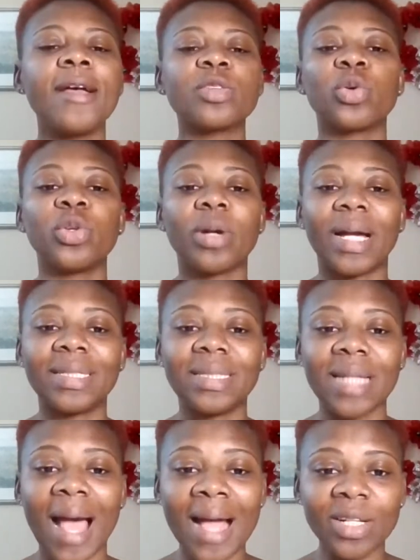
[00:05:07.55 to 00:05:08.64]
So you can
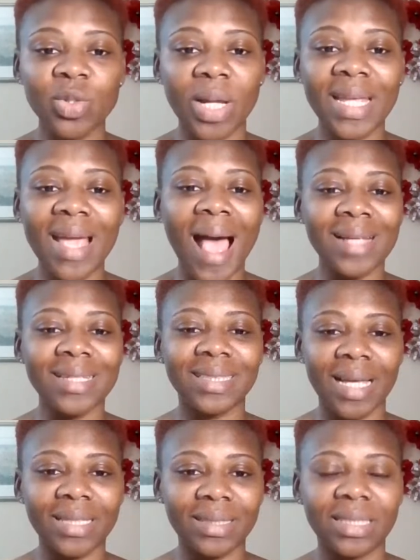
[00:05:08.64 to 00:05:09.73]
actually
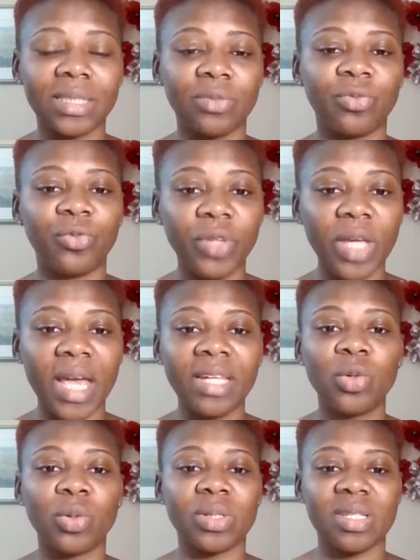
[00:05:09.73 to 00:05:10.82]
access this via
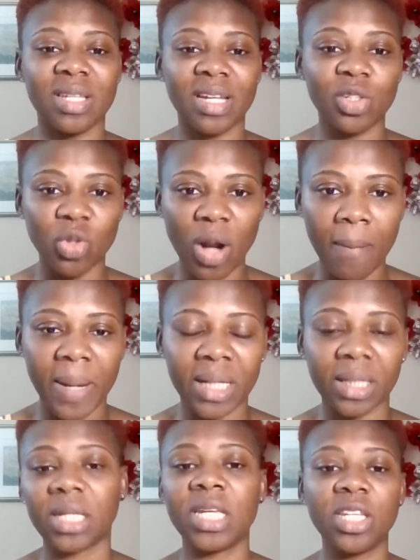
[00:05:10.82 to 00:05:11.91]
your central
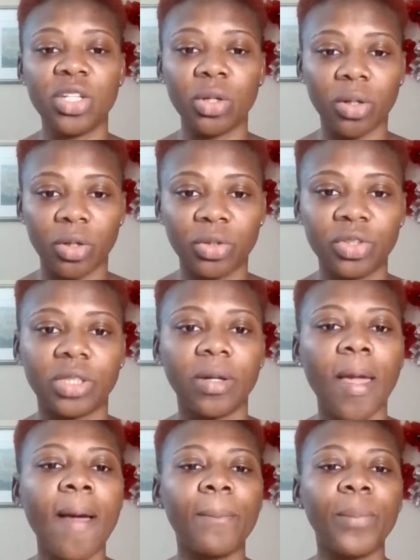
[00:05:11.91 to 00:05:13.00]
bank in your country,
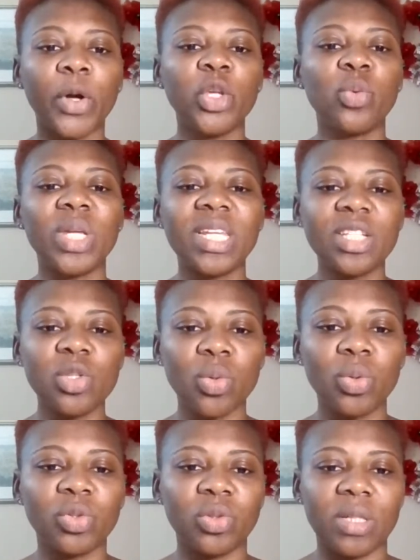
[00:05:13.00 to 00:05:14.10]
but you will need to
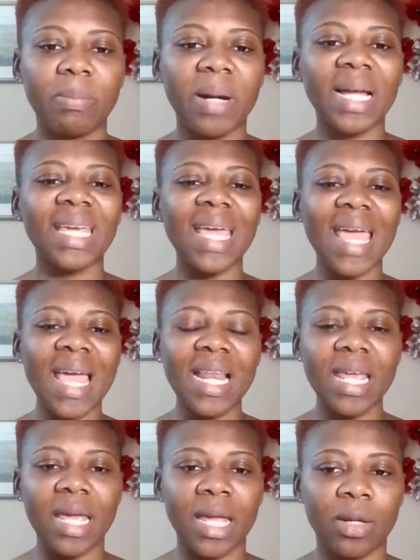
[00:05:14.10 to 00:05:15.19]
go to the bank
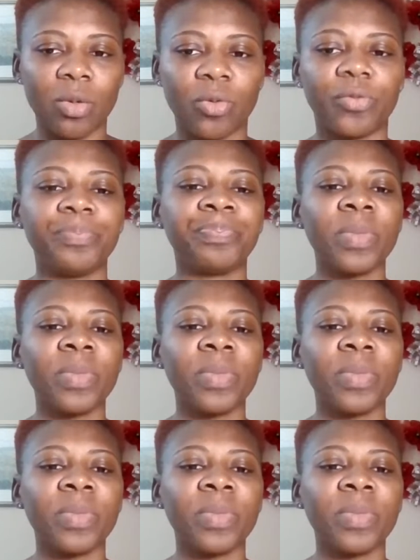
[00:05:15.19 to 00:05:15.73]
early enough.